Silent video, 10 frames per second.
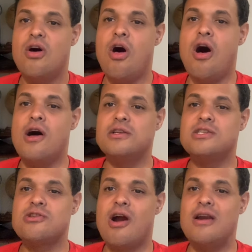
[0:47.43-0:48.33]
All
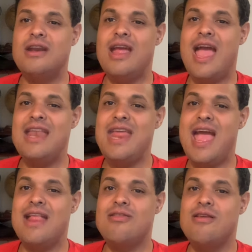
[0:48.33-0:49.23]
start and
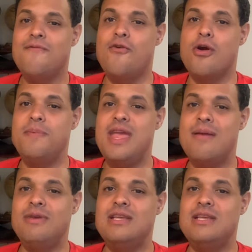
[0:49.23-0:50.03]
end 4 p.m.